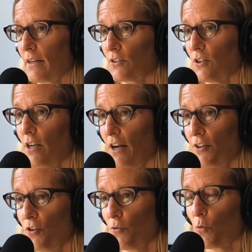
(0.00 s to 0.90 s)
sector
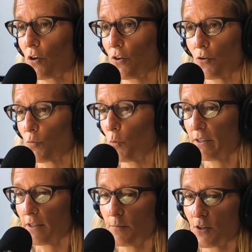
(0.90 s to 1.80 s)
non-union workers will be
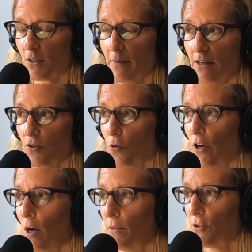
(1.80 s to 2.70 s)
subject to
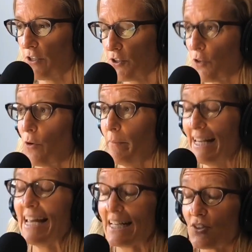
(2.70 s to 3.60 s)
mandatory arbitration agreement.
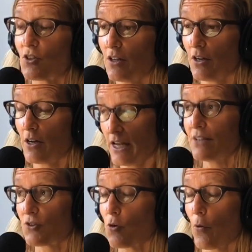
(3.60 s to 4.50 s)

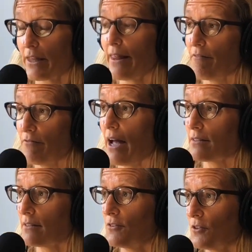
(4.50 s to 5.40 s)
It's growing that
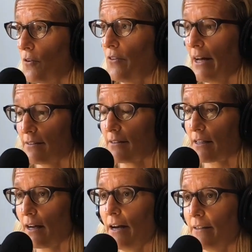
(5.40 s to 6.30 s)
fast. So that's the
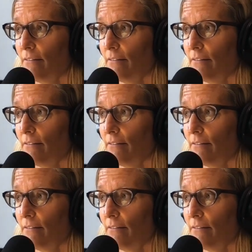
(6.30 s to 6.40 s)
kind